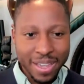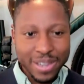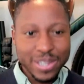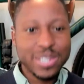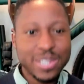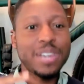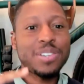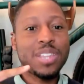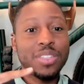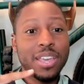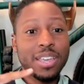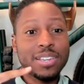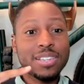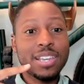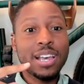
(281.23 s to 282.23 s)
such that they
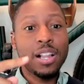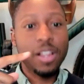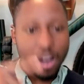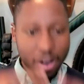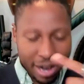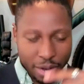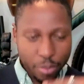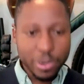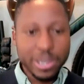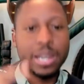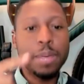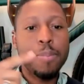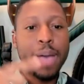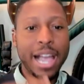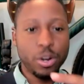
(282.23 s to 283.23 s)
can tell, all right, we're getting
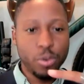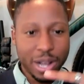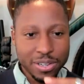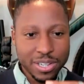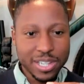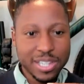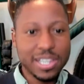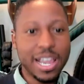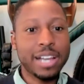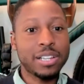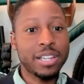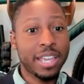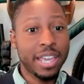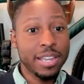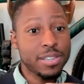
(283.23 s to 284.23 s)
back around to the cycle
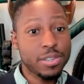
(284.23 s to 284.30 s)
again.